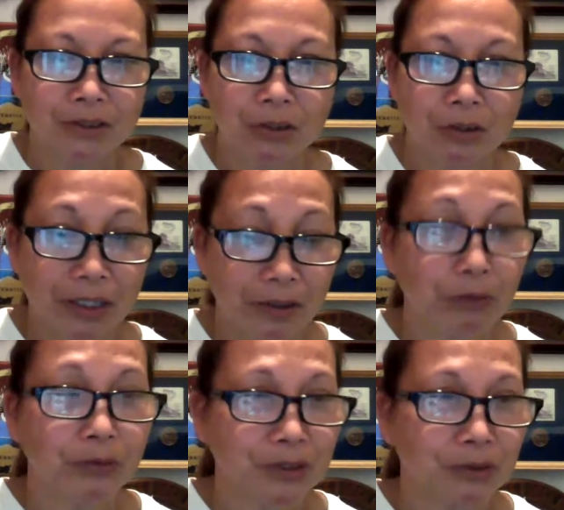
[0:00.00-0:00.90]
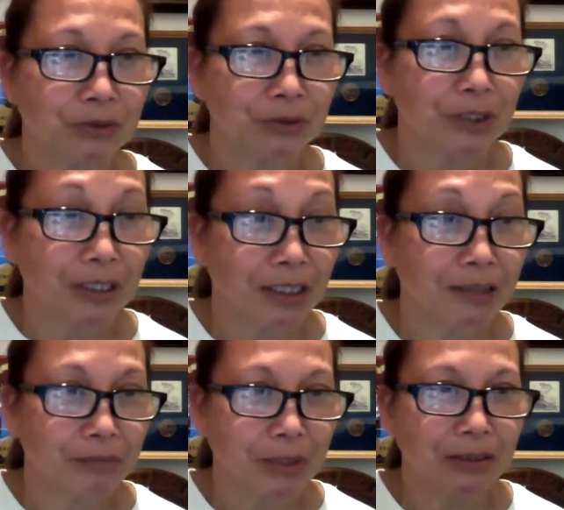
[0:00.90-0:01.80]
so I always order a
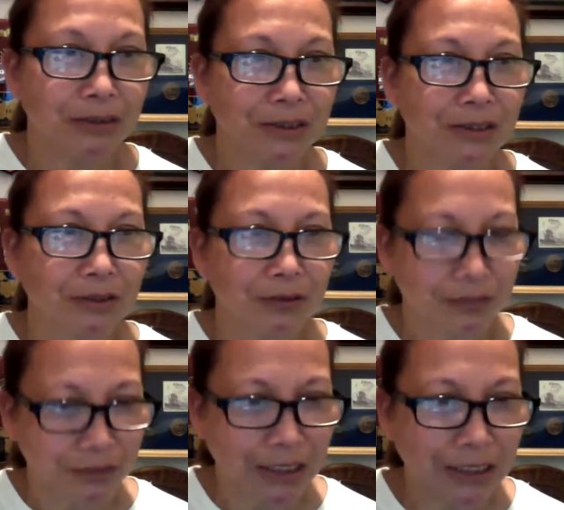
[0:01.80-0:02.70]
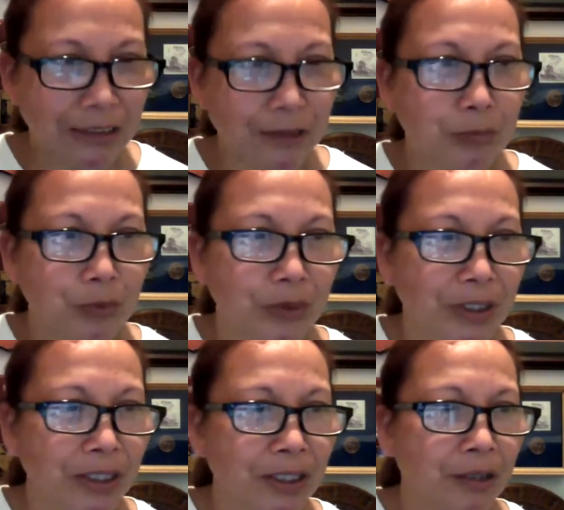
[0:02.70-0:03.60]
lot because the
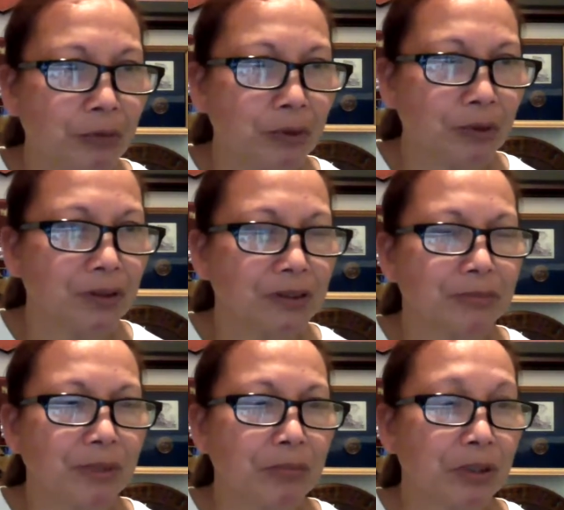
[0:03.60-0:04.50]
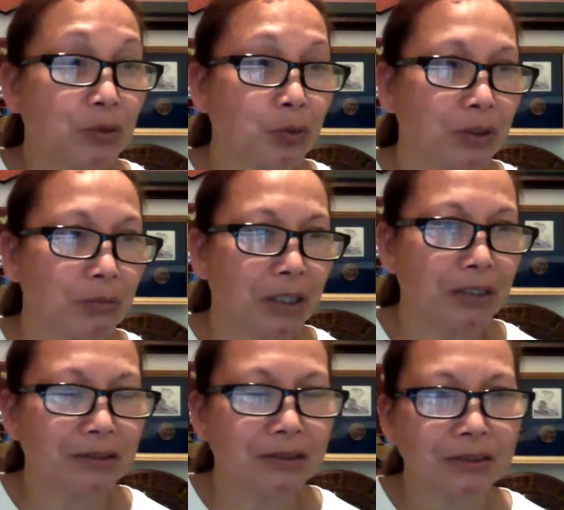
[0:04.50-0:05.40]
delivery, it will cost me about $20,
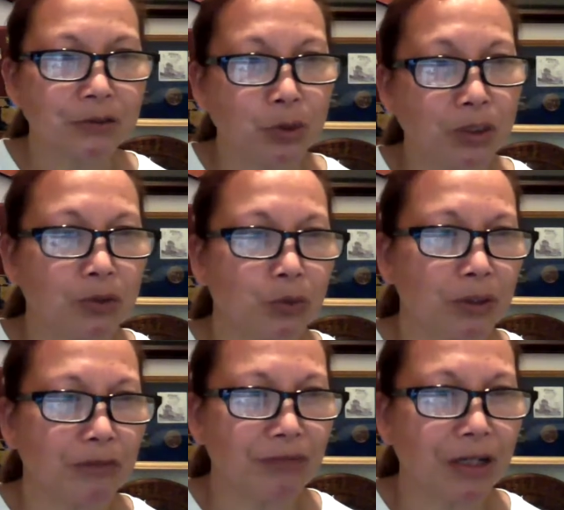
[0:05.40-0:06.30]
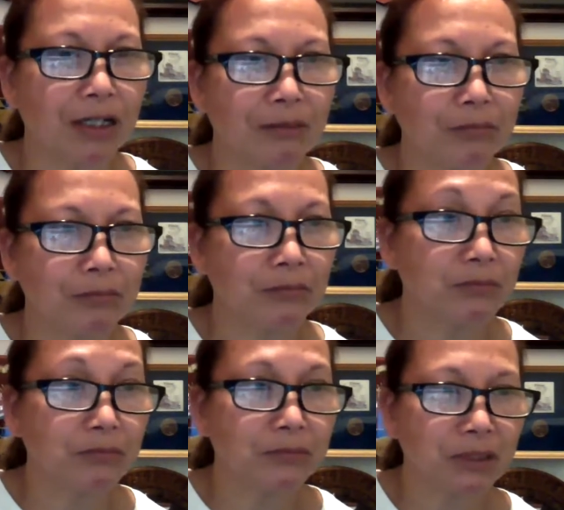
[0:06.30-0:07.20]
20, 25,
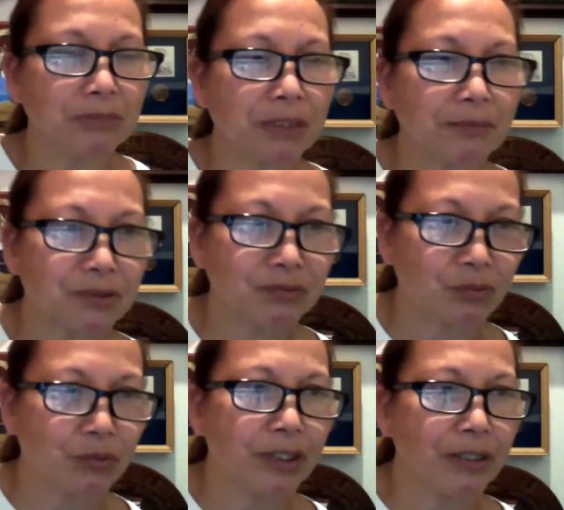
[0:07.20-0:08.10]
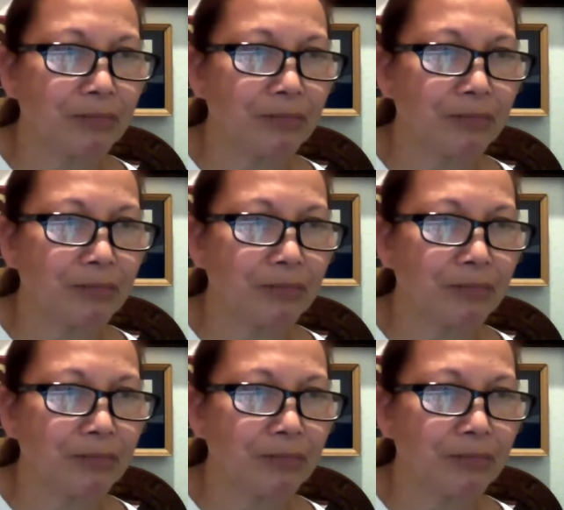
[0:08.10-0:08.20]
sometimes free.